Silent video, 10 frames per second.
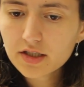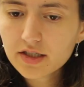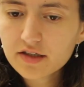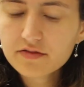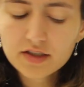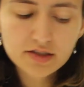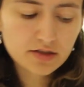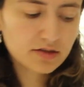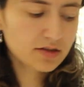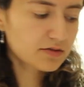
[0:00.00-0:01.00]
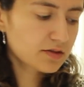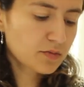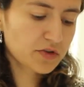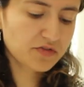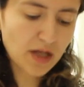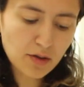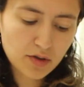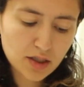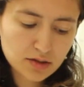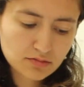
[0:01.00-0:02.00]
if I should use more
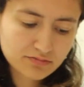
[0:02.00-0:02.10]
flour.